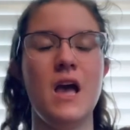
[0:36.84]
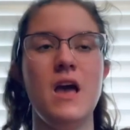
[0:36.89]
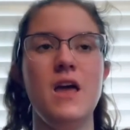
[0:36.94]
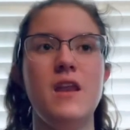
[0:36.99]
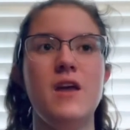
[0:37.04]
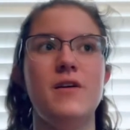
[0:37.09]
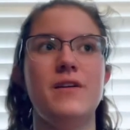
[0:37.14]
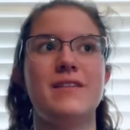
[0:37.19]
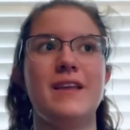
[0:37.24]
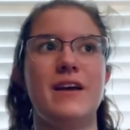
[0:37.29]

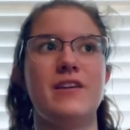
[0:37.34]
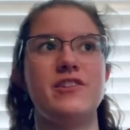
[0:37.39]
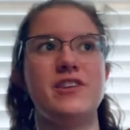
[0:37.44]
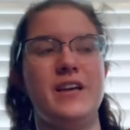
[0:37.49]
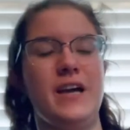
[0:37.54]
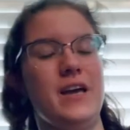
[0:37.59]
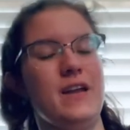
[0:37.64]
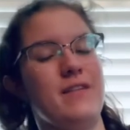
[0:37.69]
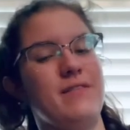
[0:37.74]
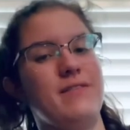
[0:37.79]
No, it's actually
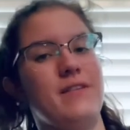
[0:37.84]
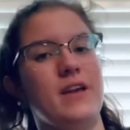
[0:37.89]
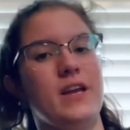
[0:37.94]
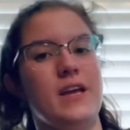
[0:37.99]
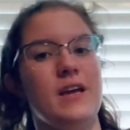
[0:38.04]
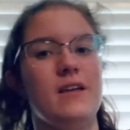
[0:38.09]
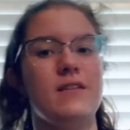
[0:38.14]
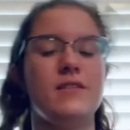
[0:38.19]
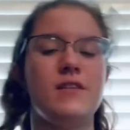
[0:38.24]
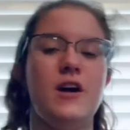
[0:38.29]
kind of
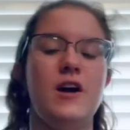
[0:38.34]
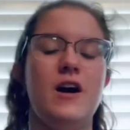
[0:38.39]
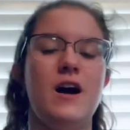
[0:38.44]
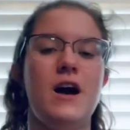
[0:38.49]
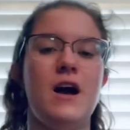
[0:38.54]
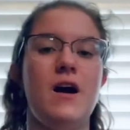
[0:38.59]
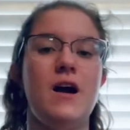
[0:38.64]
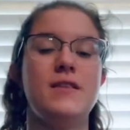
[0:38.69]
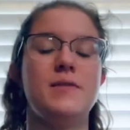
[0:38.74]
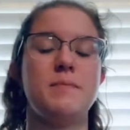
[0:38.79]
funny. So
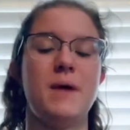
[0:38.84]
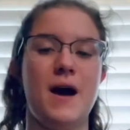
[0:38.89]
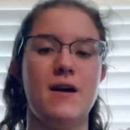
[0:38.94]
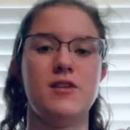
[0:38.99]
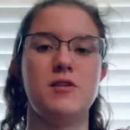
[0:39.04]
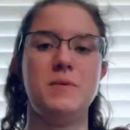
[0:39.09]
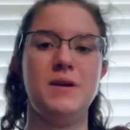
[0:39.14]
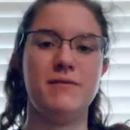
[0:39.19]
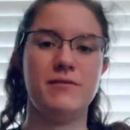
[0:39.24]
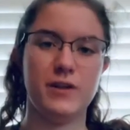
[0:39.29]
it's
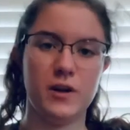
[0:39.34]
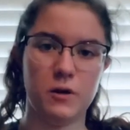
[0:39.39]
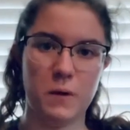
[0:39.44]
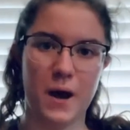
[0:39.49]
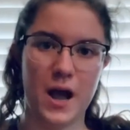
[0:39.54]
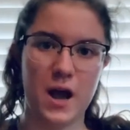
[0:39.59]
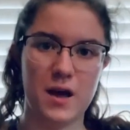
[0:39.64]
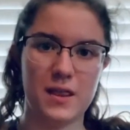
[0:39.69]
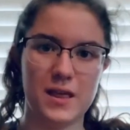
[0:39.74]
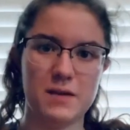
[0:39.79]
bothered me for a
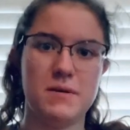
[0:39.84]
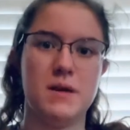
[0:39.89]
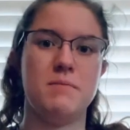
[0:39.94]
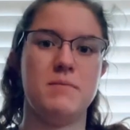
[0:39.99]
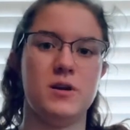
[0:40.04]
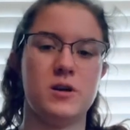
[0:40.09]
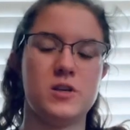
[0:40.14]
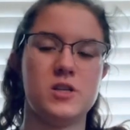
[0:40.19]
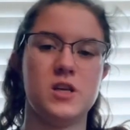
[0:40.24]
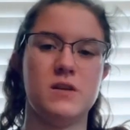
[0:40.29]
while that my
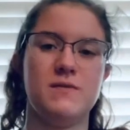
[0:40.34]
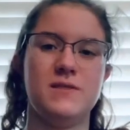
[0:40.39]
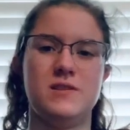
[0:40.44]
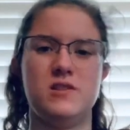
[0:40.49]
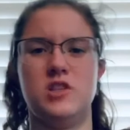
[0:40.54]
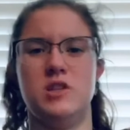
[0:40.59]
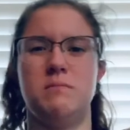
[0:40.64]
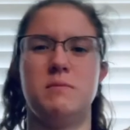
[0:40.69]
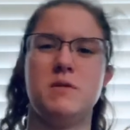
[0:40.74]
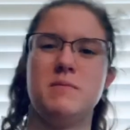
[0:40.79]
bookshelf is
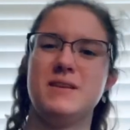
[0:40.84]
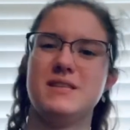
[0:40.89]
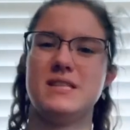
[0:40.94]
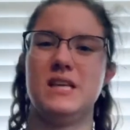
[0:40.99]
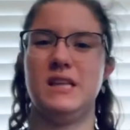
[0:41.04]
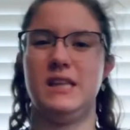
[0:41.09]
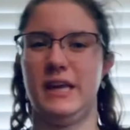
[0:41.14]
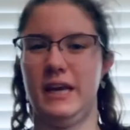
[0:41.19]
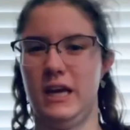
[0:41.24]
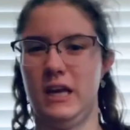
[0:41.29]
super
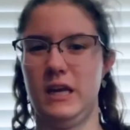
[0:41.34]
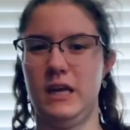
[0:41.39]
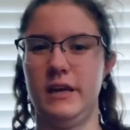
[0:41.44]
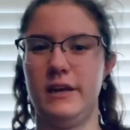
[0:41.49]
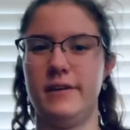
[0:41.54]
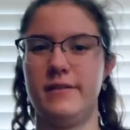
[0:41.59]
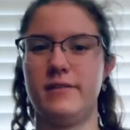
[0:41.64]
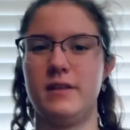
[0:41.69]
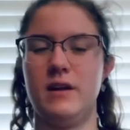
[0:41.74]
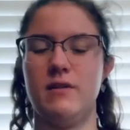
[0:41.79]

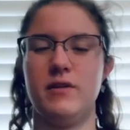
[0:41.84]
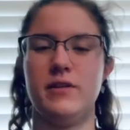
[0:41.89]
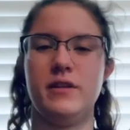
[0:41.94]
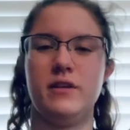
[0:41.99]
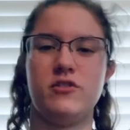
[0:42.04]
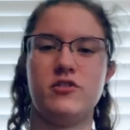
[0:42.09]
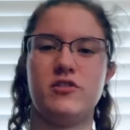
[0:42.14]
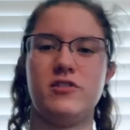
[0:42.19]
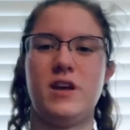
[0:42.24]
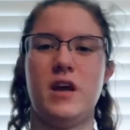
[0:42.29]
miscellaneous and
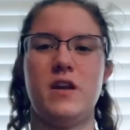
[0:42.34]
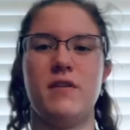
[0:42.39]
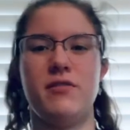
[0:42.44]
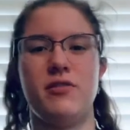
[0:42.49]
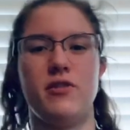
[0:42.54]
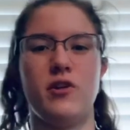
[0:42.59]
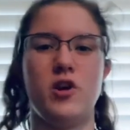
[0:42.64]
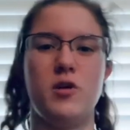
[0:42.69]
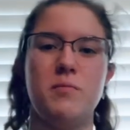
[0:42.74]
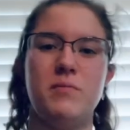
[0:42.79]
everything's just kind of
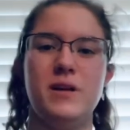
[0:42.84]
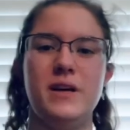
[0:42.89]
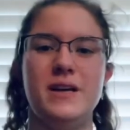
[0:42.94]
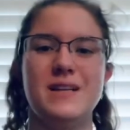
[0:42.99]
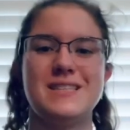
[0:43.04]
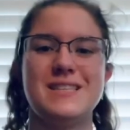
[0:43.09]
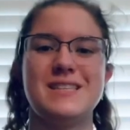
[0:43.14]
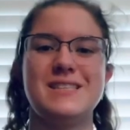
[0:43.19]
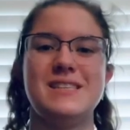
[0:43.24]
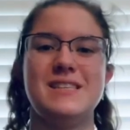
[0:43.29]
thrown
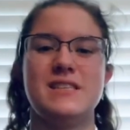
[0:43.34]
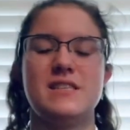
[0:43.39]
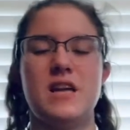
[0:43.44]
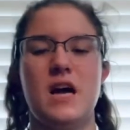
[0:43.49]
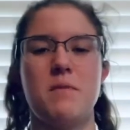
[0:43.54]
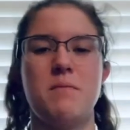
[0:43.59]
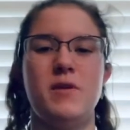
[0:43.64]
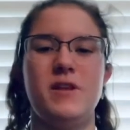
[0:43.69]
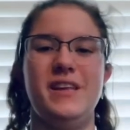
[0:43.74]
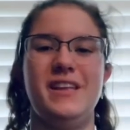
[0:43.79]
places and it's
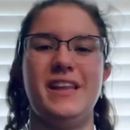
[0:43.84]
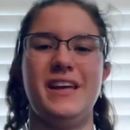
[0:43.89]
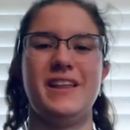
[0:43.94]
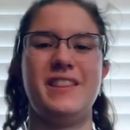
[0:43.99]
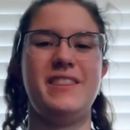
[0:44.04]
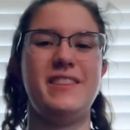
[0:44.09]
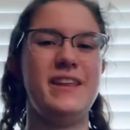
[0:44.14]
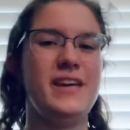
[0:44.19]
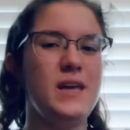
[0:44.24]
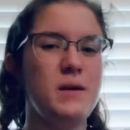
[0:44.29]
not really like
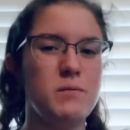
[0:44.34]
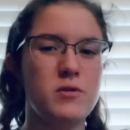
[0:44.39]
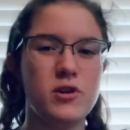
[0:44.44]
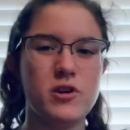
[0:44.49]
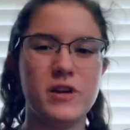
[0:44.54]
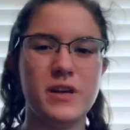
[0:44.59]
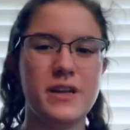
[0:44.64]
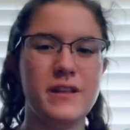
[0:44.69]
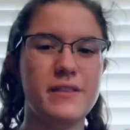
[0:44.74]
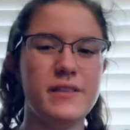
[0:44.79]
themed or
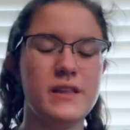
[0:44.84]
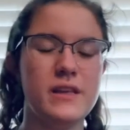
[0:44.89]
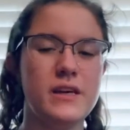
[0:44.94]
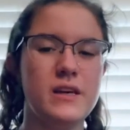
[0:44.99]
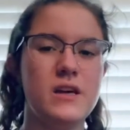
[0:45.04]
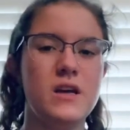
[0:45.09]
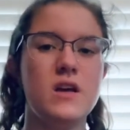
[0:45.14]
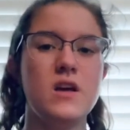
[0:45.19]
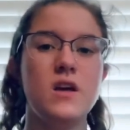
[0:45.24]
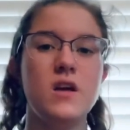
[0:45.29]

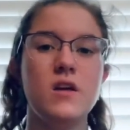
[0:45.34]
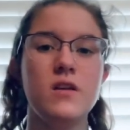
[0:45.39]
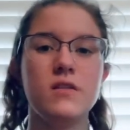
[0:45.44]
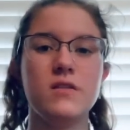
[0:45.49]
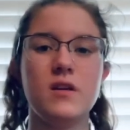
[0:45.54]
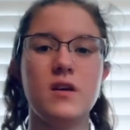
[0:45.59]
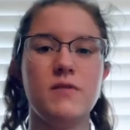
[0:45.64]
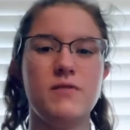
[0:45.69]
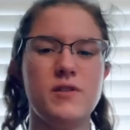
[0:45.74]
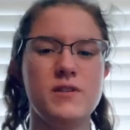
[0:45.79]
anything.
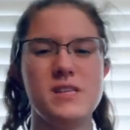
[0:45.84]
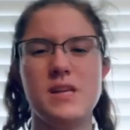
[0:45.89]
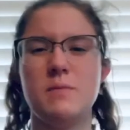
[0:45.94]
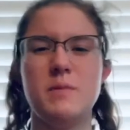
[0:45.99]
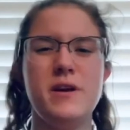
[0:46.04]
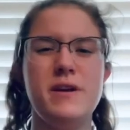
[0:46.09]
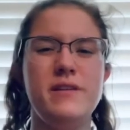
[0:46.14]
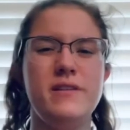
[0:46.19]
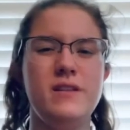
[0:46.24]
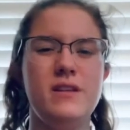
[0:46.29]
So for some
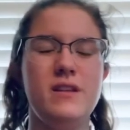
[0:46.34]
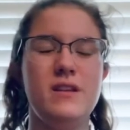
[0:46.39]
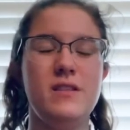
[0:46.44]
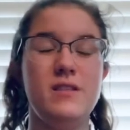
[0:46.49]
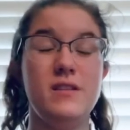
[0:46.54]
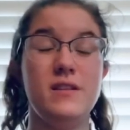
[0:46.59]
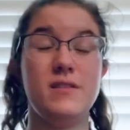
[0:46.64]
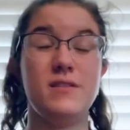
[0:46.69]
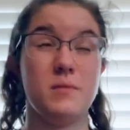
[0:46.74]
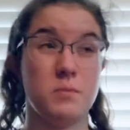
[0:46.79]
reason
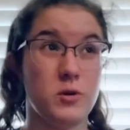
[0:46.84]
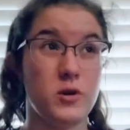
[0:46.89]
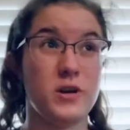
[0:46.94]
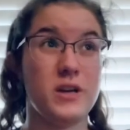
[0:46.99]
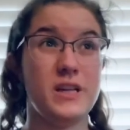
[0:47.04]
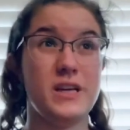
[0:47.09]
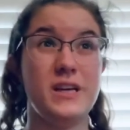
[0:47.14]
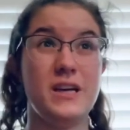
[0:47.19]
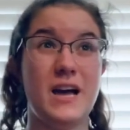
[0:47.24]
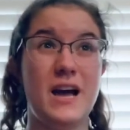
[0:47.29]
this
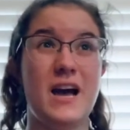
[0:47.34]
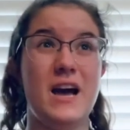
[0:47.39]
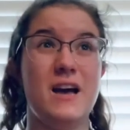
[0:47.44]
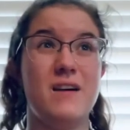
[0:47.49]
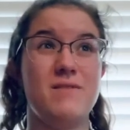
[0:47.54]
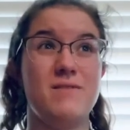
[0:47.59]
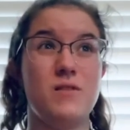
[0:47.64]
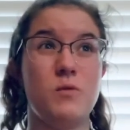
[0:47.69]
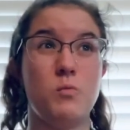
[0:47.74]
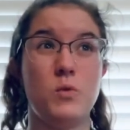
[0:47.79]
morning at
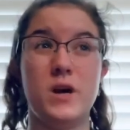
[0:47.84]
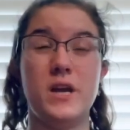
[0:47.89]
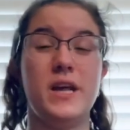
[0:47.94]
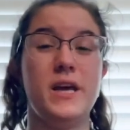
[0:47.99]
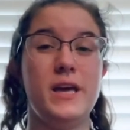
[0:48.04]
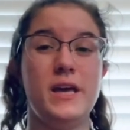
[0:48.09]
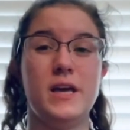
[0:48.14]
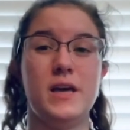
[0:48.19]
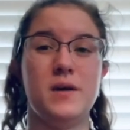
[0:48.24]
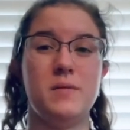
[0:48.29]
1
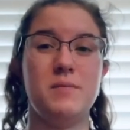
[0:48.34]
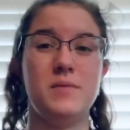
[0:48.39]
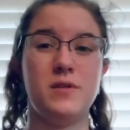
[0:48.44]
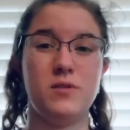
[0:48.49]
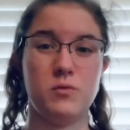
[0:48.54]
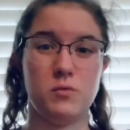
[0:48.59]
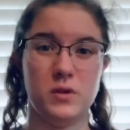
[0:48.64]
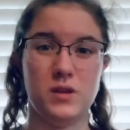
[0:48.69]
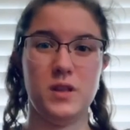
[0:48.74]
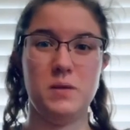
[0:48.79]
a.m.
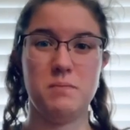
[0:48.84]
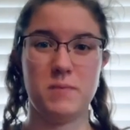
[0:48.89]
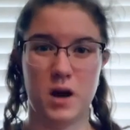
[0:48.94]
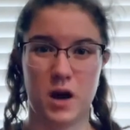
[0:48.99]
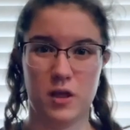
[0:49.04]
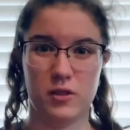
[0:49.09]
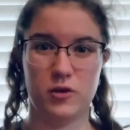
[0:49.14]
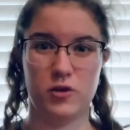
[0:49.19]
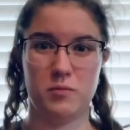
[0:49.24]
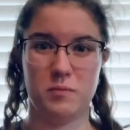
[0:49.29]
this really
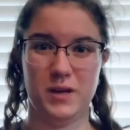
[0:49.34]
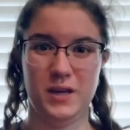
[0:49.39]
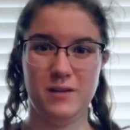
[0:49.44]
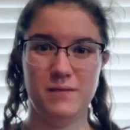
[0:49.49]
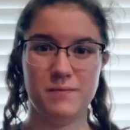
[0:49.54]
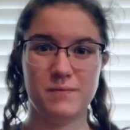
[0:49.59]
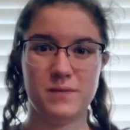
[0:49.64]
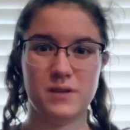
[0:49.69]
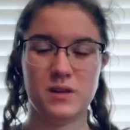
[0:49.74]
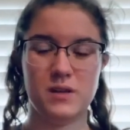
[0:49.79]
bothered me.
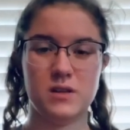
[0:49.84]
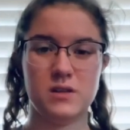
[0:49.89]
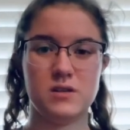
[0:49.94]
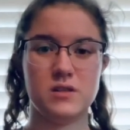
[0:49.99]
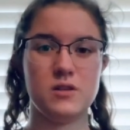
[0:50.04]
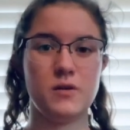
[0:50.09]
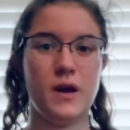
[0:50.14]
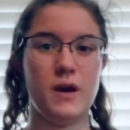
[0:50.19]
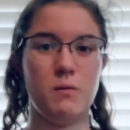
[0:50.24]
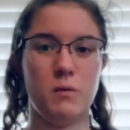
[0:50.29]

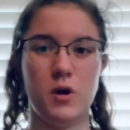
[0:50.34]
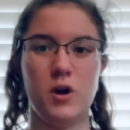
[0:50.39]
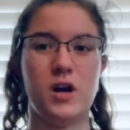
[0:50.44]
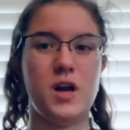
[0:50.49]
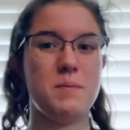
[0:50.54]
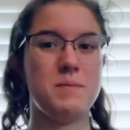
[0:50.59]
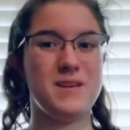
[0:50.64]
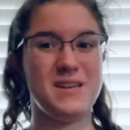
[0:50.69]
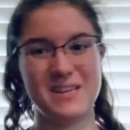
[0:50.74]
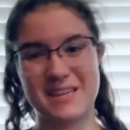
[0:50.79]
So I woke
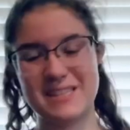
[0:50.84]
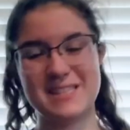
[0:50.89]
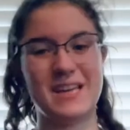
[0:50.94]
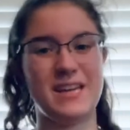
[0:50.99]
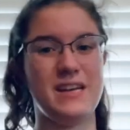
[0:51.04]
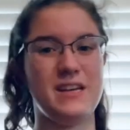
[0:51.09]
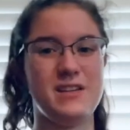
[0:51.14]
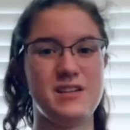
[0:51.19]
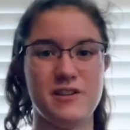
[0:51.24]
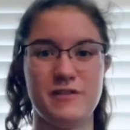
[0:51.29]
up and
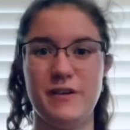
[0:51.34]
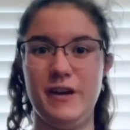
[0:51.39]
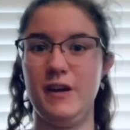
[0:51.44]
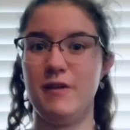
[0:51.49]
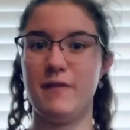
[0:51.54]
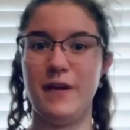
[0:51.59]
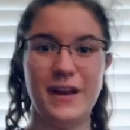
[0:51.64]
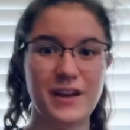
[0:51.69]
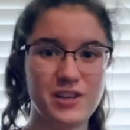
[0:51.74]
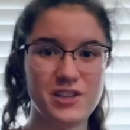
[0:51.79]
decided to
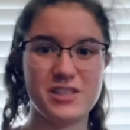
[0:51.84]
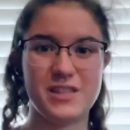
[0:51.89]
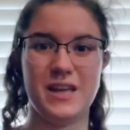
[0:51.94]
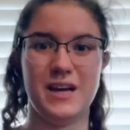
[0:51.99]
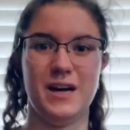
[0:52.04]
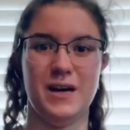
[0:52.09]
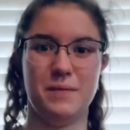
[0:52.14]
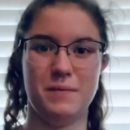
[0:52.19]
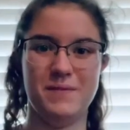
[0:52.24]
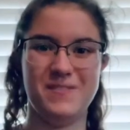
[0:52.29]
rearrange
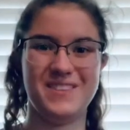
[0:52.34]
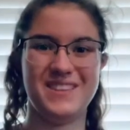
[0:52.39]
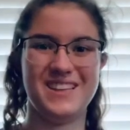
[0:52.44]
them.